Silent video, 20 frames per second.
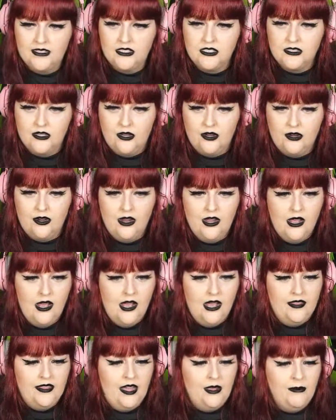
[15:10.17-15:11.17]
So
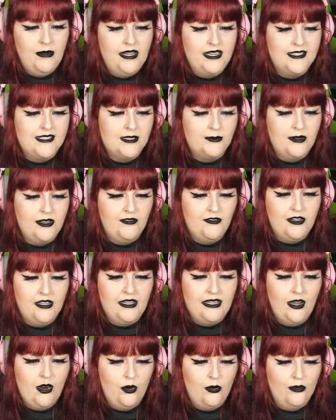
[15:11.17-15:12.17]
that means that we
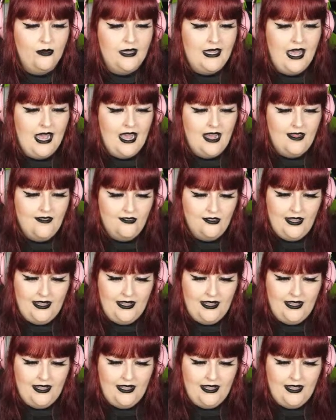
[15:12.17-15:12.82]
really only have like